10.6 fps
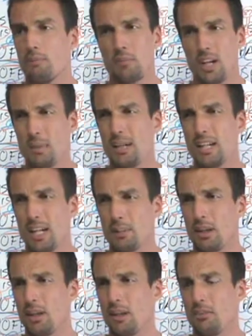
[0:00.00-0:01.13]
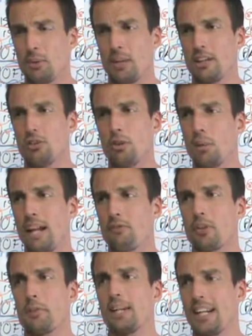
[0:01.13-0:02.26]
You got to be kidding me. If someone had told me that
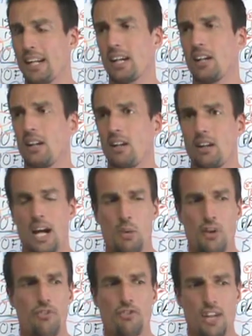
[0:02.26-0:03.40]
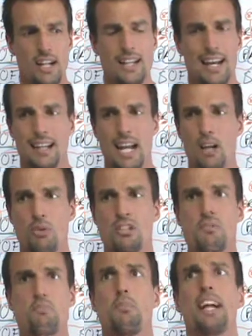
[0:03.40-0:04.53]
from the beginning, I would have studied that
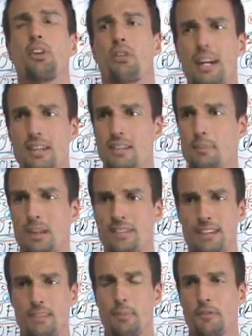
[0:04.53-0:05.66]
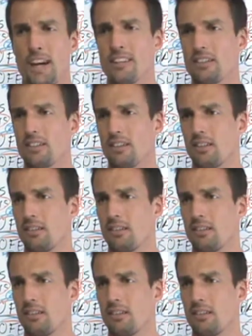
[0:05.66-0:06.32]
language like crazy, because that's perfection.